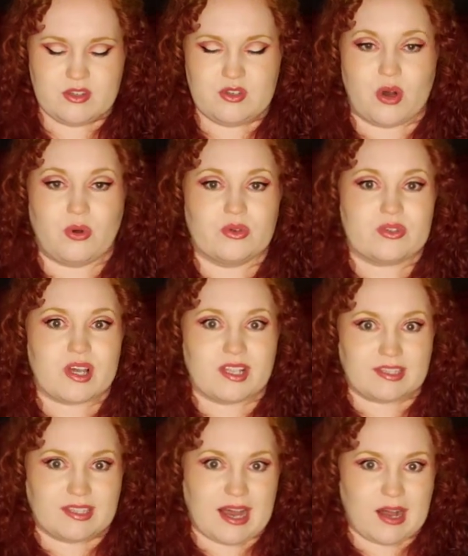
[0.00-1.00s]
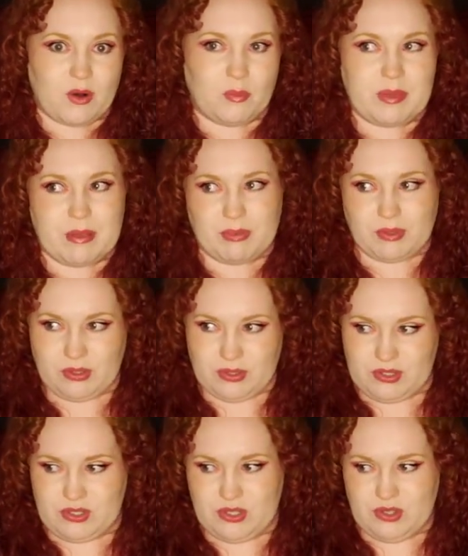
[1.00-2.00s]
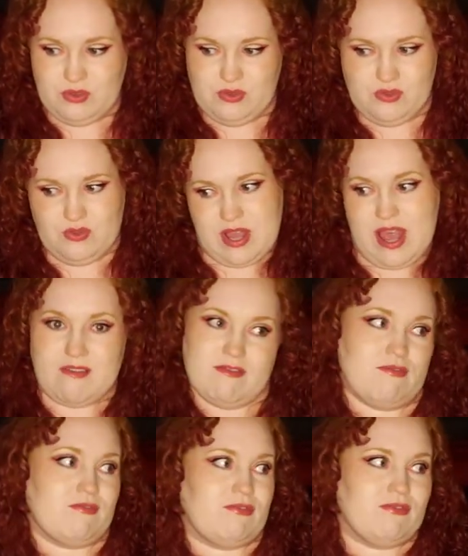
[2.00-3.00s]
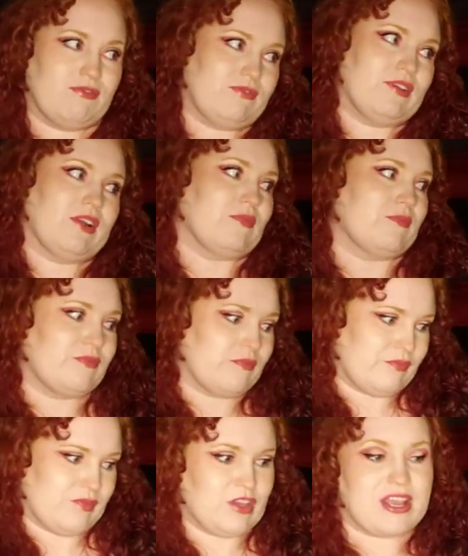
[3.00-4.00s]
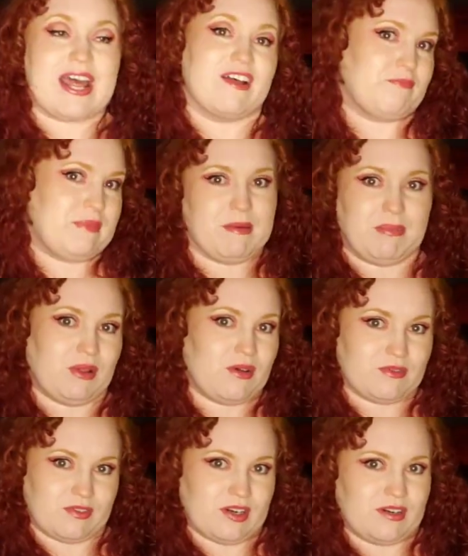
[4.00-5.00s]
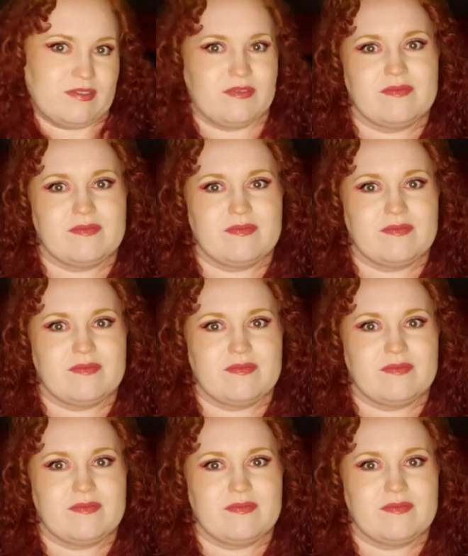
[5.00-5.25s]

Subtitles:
don't allow people to have, you can't have people over.